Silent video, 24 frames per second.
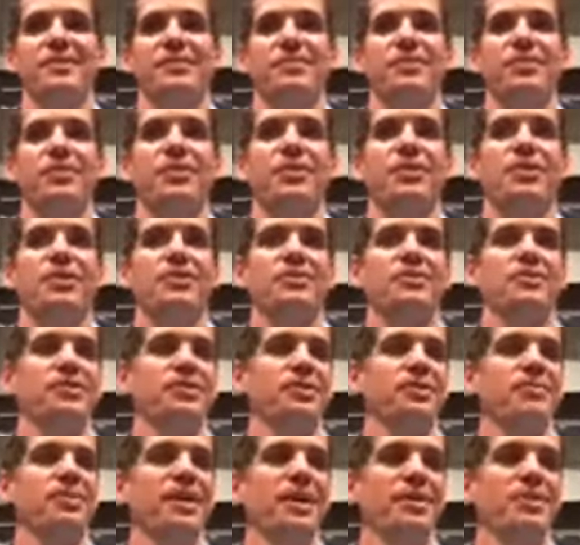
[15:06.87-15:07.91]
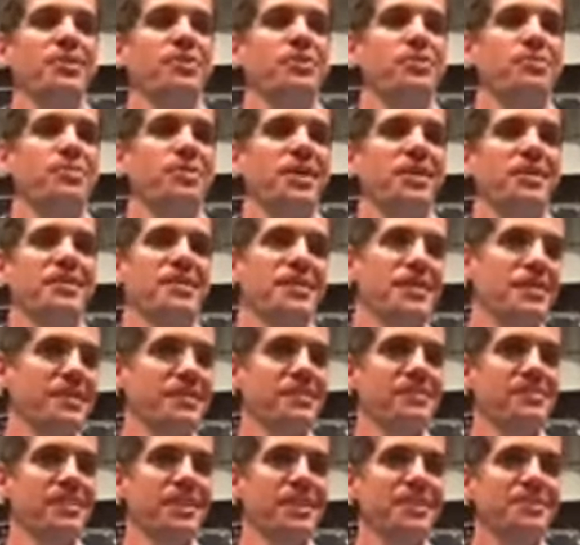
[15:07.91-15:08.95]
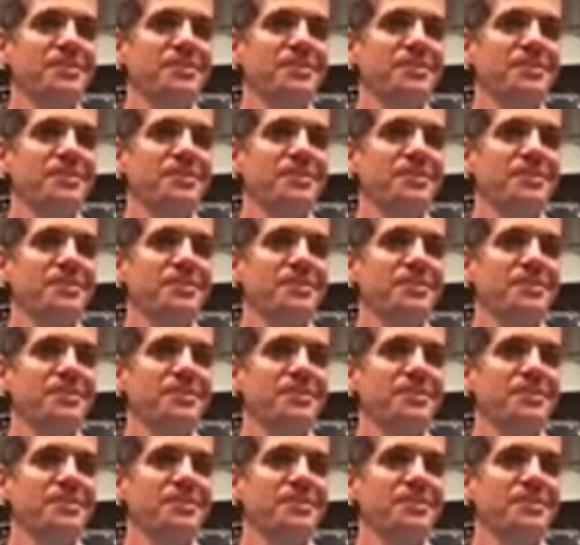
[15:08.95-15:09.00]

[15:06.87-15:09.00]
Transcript: belongs to the man who impregnated me.